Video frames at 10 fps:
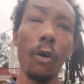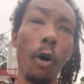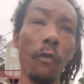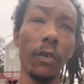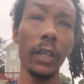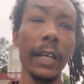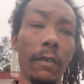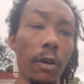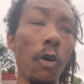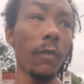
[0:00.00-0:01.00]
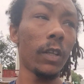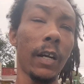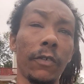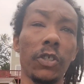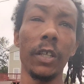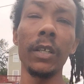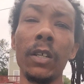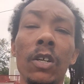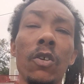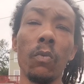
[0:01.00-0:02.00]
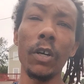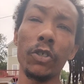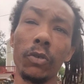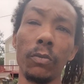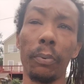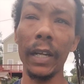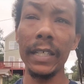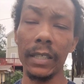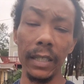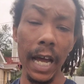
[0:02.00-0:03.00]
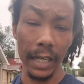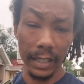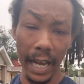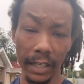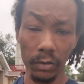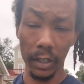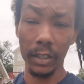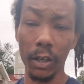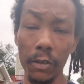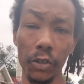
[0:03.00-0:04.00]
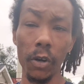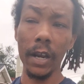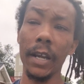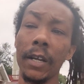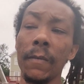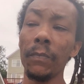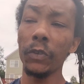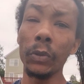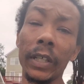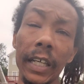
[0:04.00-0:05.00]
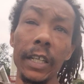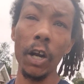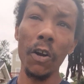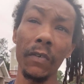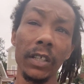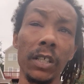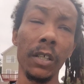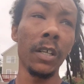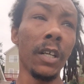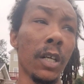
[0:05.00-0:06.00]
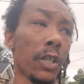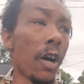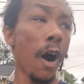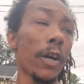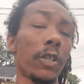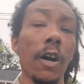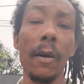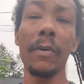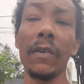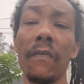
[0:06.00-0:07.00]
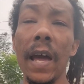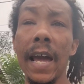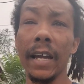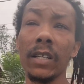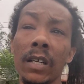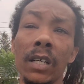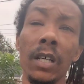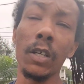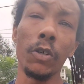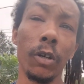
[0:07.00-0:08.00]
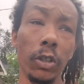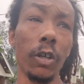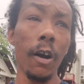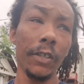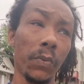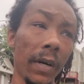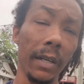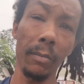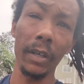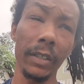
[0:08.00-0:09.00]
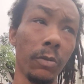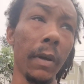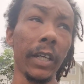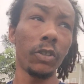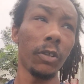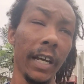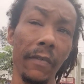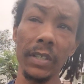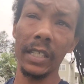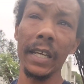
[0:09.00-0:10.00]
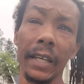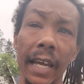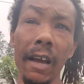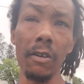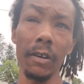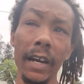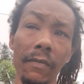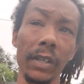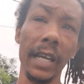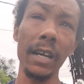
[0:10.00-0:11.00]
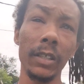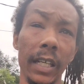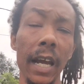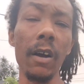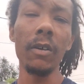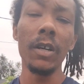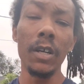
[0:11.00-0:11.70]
over leveraging. Once you place a lot size on a certain trade, you get nervous, your heart starts beating fast. You don't start sweating, but you making sure every tick count or every counter count.